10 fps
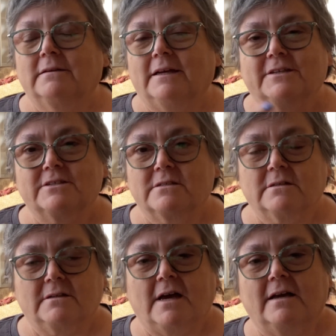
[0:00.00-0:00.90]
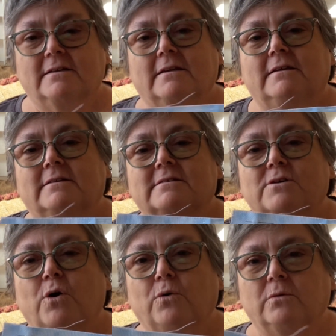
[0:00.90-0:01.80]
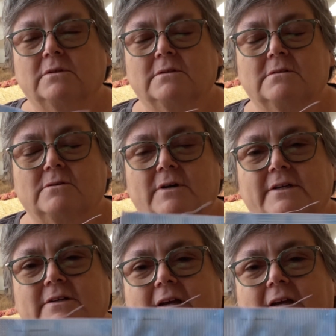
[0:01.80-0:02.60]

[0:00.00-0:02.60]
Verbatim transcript: I just could not. It's cold, so I could